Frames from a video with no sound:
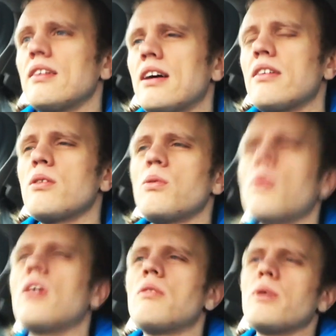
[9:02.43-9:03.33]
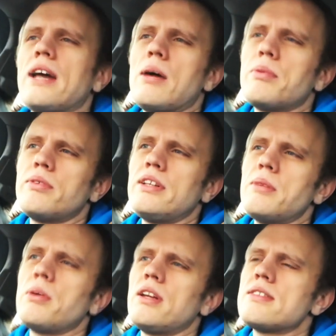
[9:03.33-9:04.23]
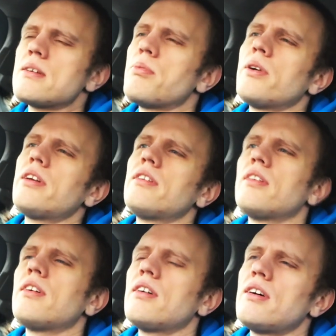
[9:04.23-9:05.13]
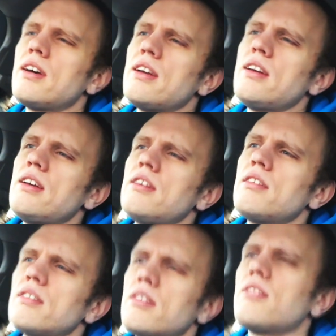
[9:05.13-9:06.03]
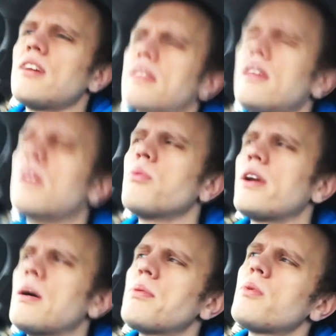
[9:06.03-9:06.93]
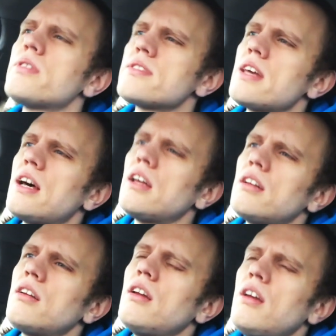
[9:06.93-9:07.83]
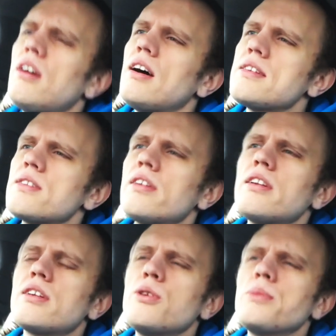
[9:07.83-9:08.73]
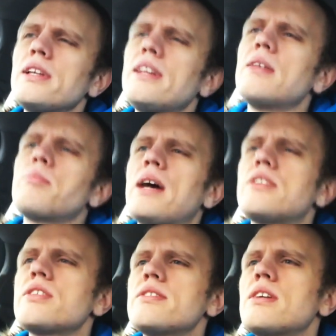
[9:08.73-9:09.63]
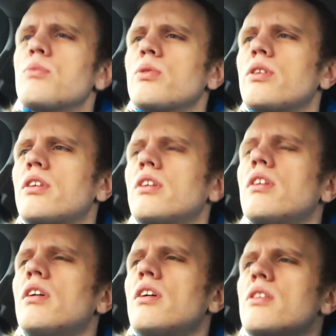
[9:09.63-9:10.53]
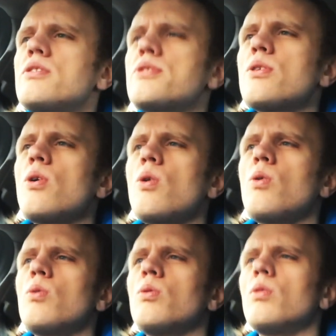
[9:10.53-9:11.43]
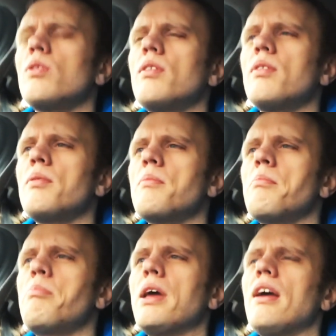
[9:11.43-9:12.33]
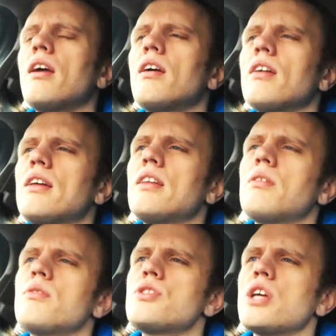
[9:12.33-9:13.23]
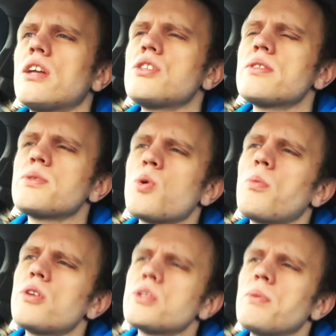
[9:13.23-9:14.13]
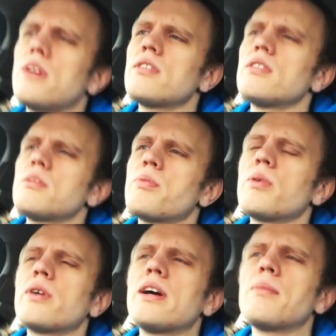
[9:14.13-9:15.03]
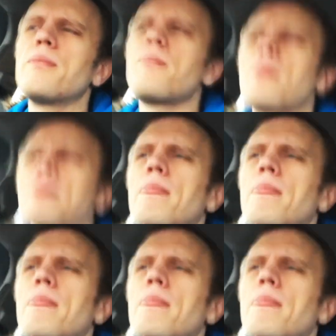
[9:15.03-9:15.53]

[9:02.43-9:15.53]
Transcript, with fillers: I don't know what happened really, but at some point, I think what happened was that I started accumulating patches that were so big and they were changing so much about the program